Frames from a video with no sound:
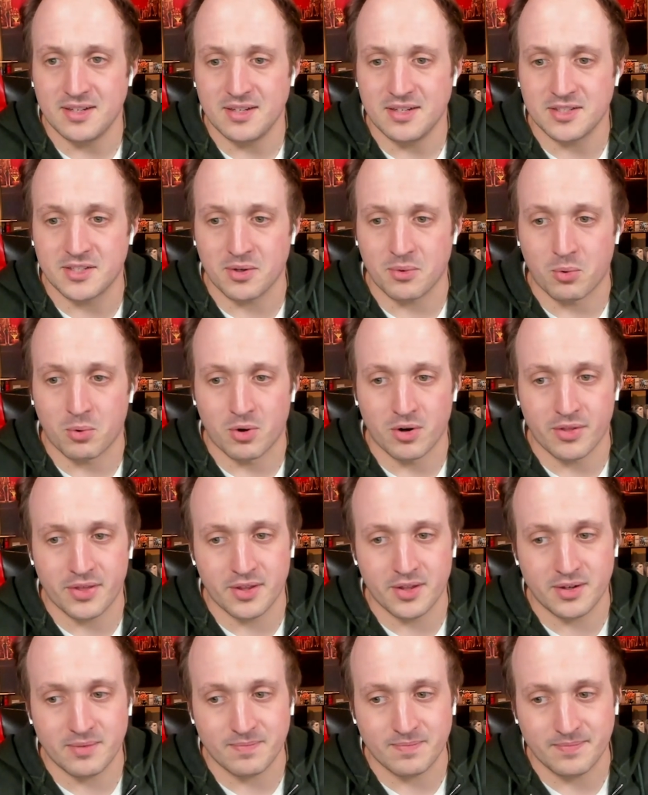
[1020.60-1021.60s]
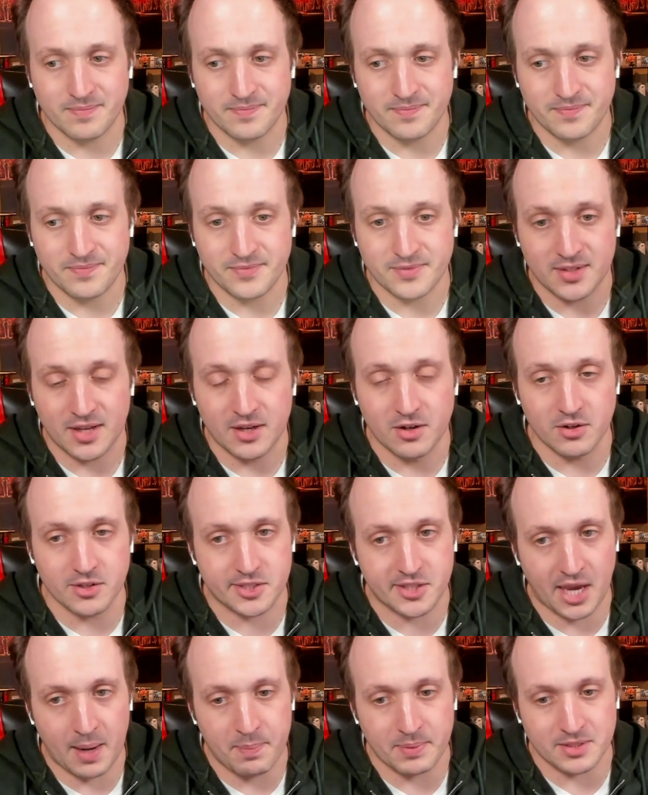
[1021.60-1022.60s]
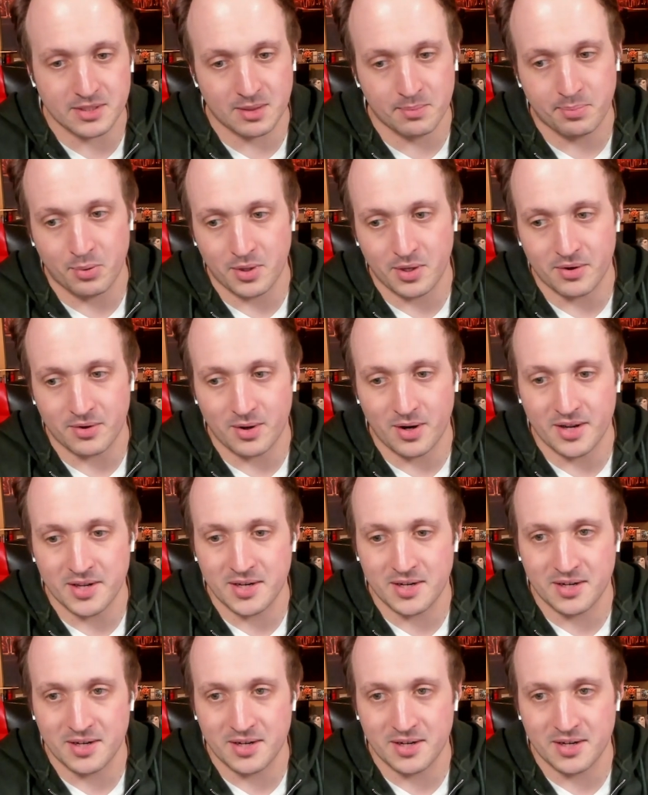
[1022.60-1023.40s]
Is it worth it? He'll escape at some point, right?